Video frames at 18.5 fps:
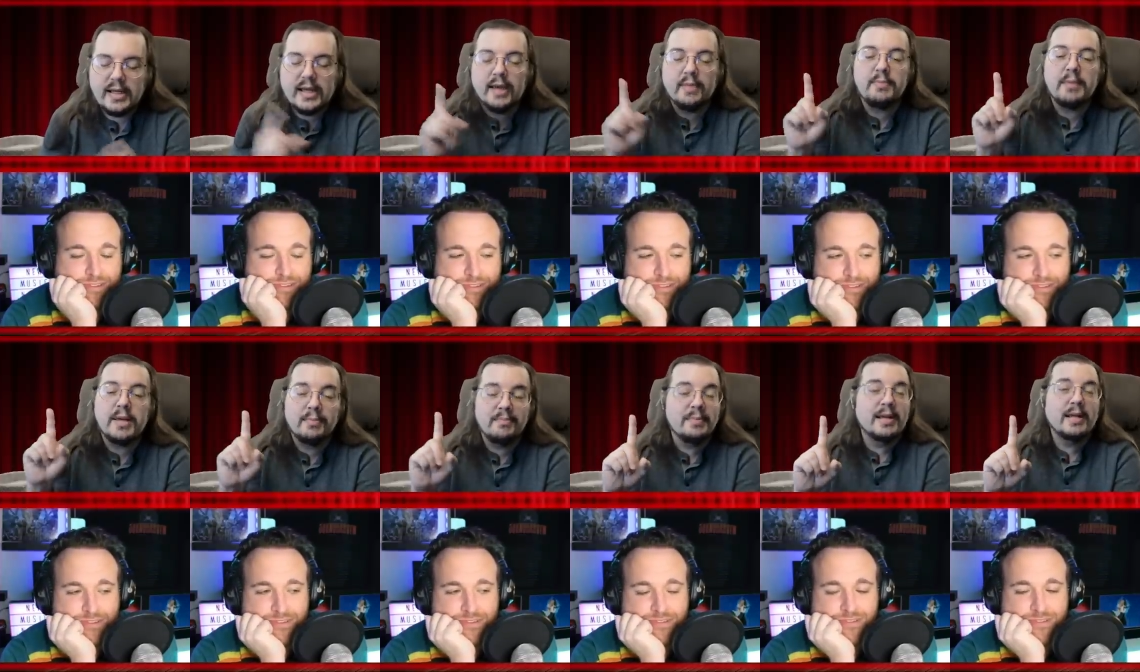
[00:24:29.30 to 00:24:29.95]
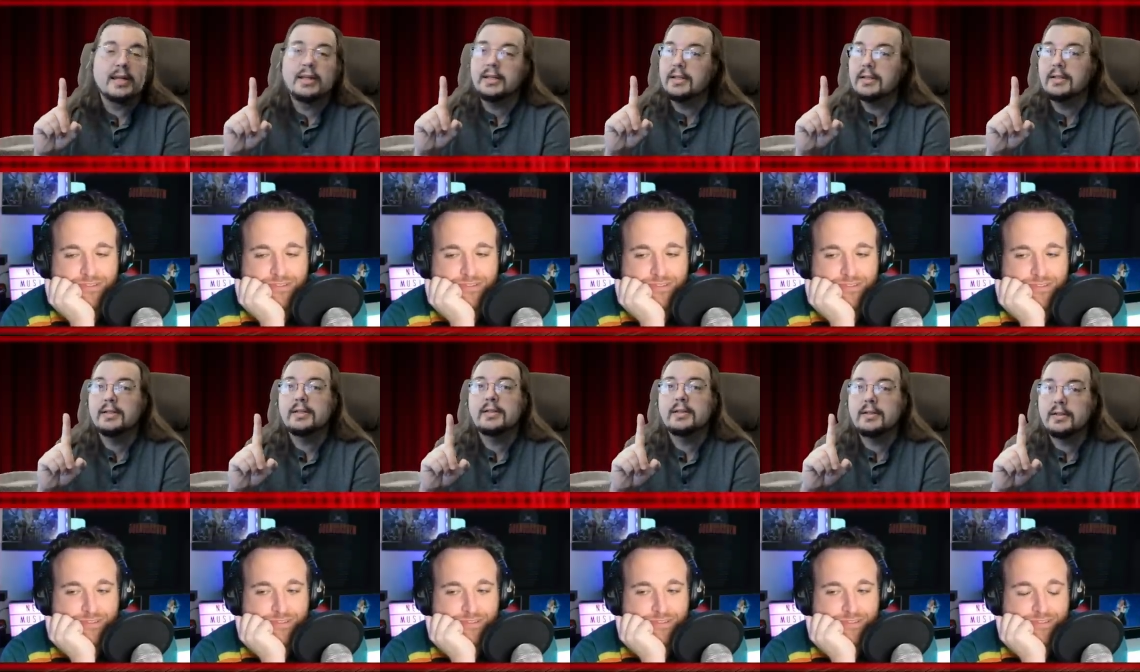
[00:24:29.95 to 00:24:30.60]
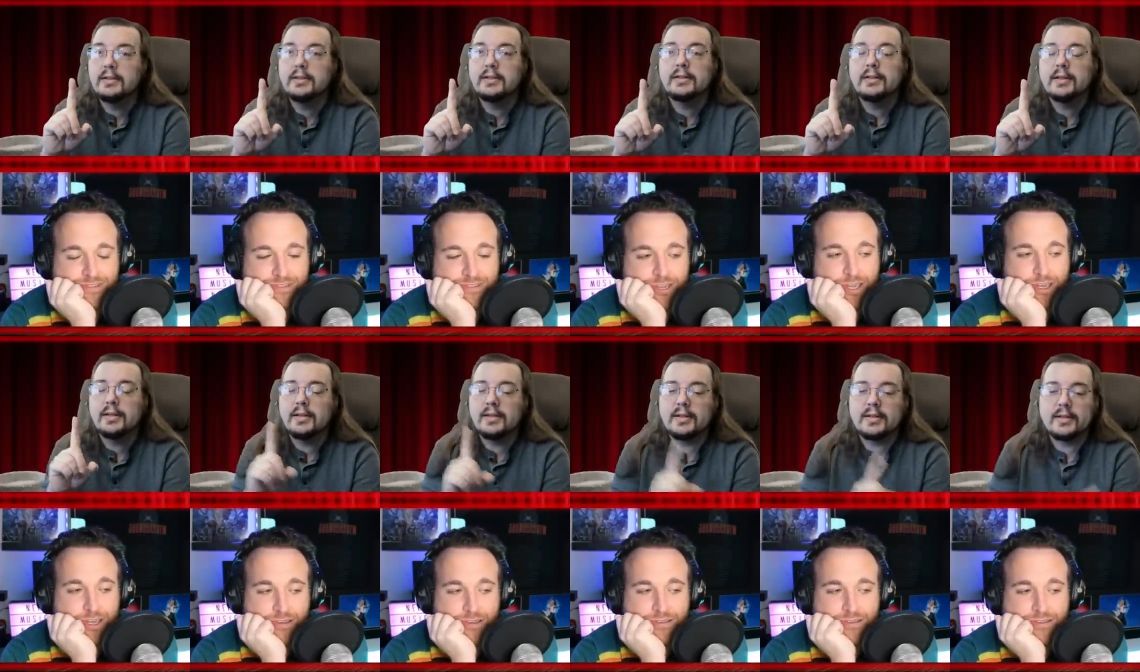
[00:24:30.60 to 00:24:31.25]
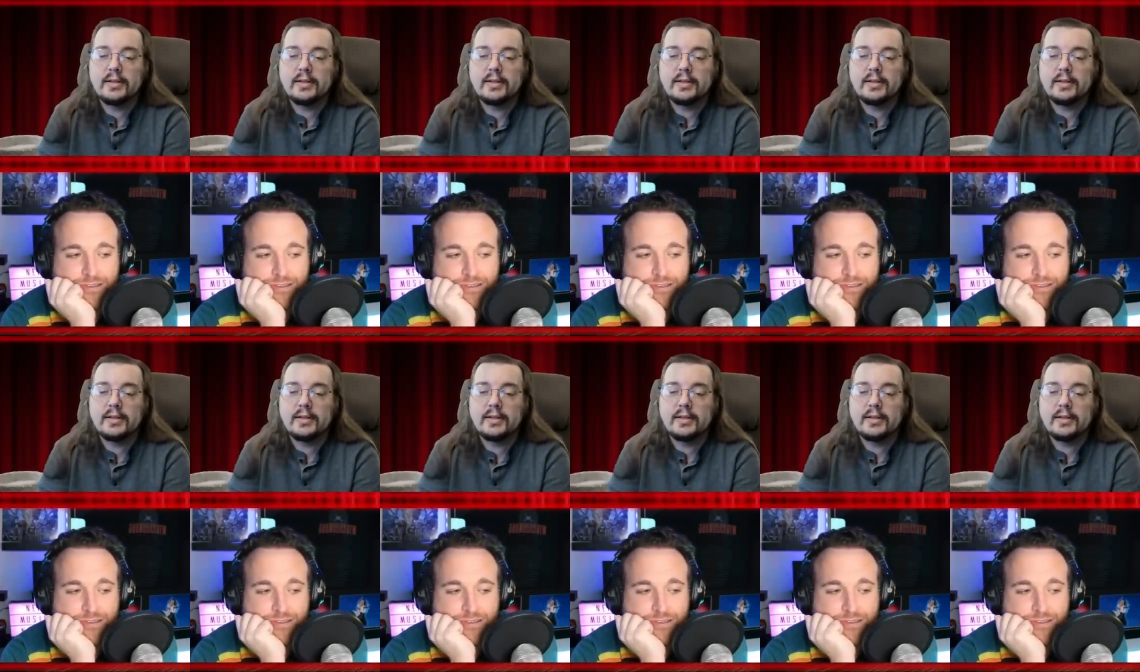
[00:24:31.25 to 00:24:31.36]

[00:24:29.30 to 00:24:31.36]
Speaker 1: give me a minute. Yeah.